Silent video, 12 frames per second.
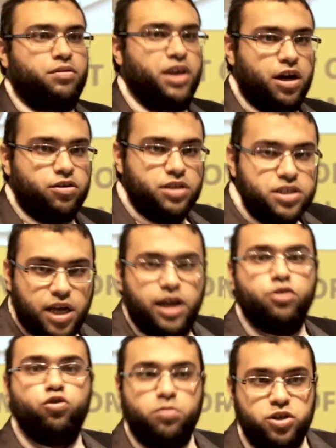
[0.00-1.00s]
They are
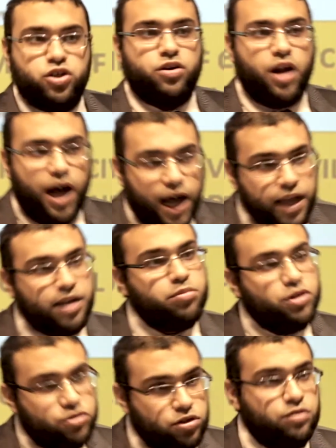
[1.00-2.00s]
designed to measure high
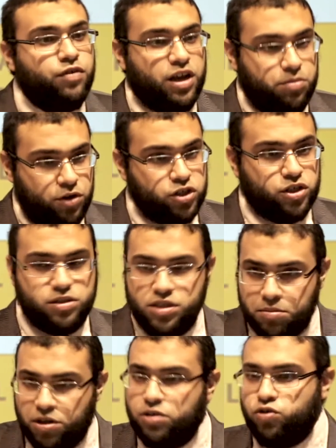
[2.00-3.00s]
amplitude vibration
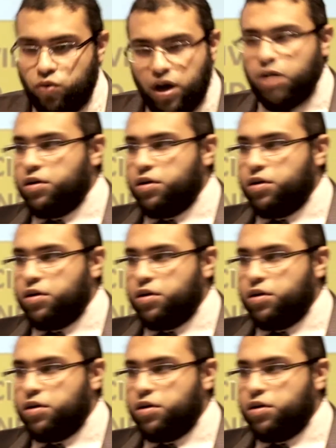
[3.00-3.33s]
similar to